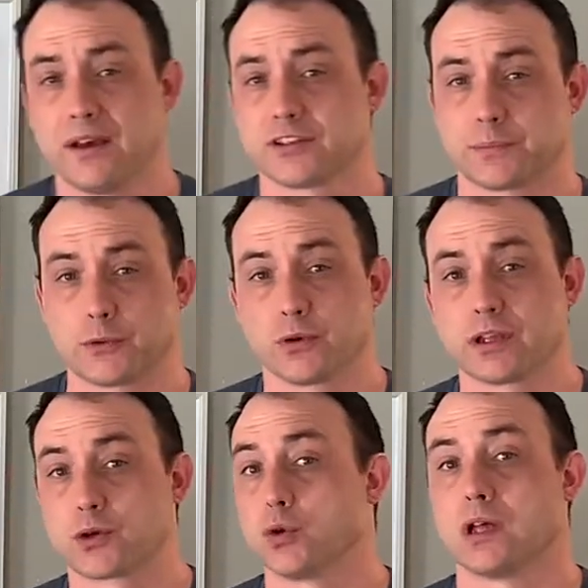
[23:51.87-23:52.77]
have something
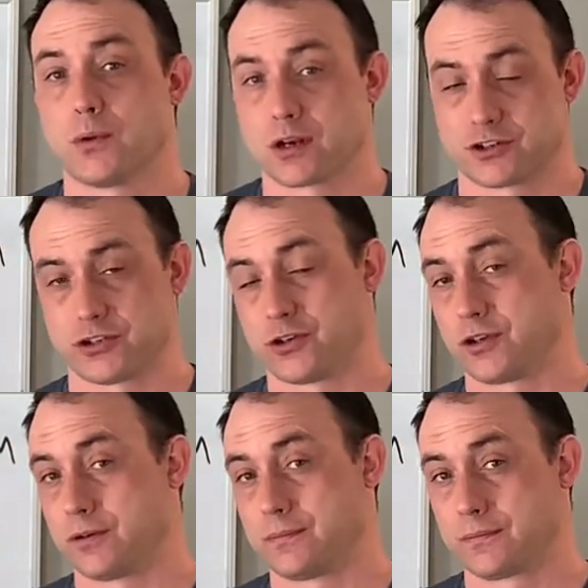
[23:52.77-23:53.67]
really cool I want to show
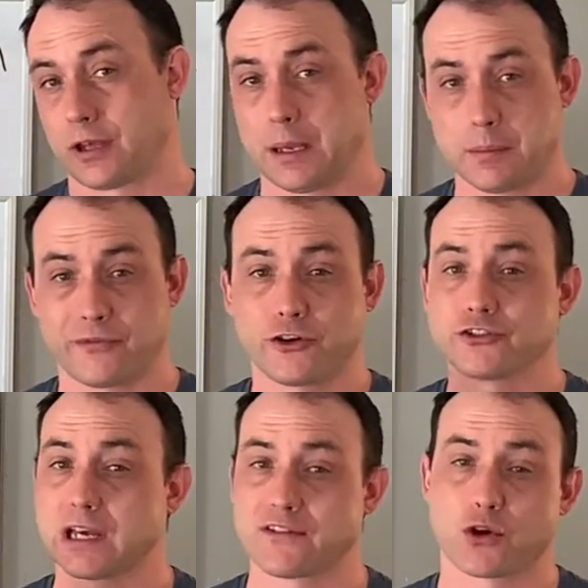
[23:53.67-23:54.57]
you. Okay, but
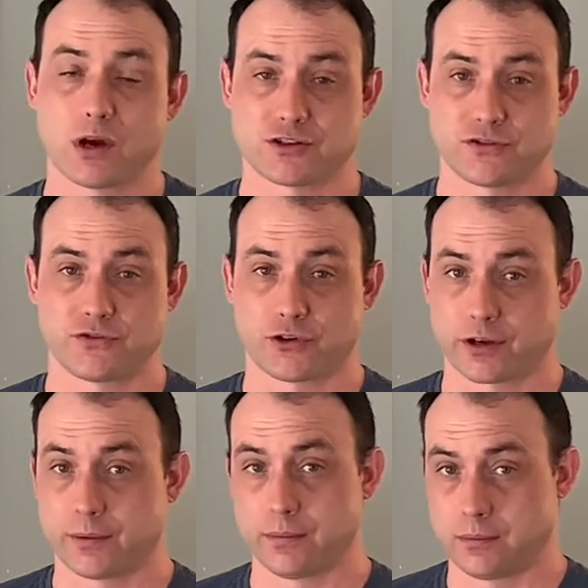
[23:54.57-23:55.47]
first I have a question for
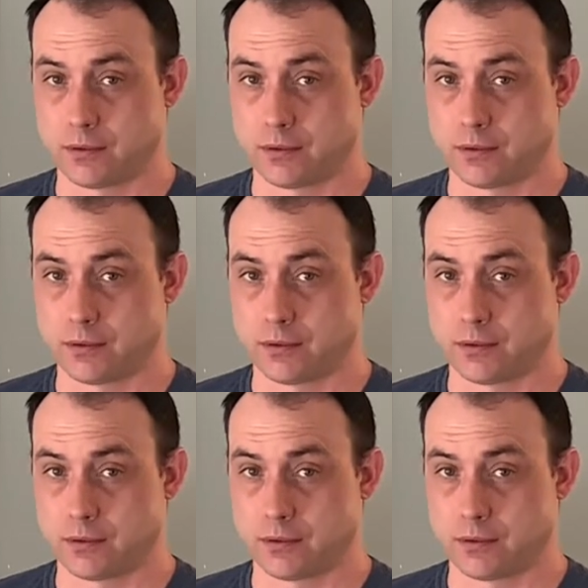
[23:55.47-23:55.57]
you.